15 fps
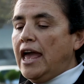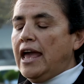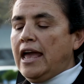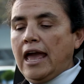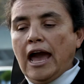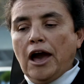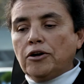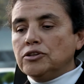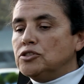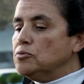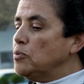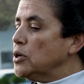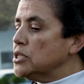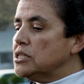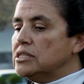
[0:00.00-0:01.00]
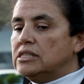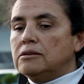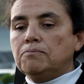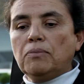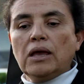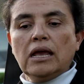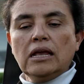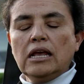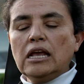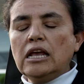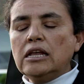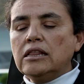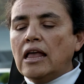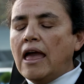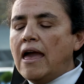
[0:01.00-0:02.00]
and how to participate
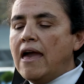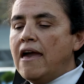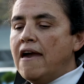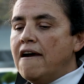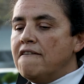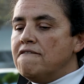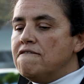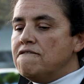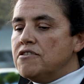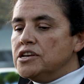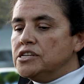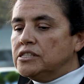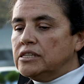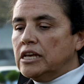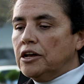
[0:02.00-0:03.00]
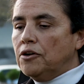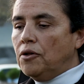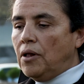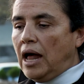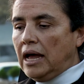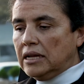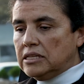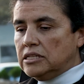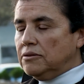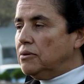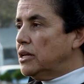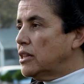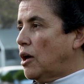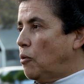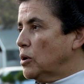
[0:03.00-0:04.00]
in every single
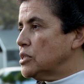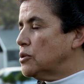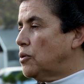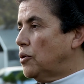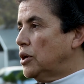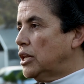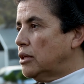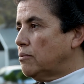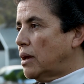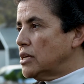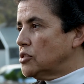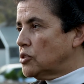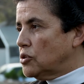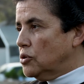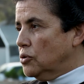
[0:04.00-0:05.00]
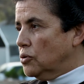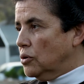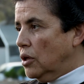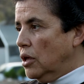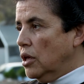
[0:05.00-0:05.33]
activity that was going in my school.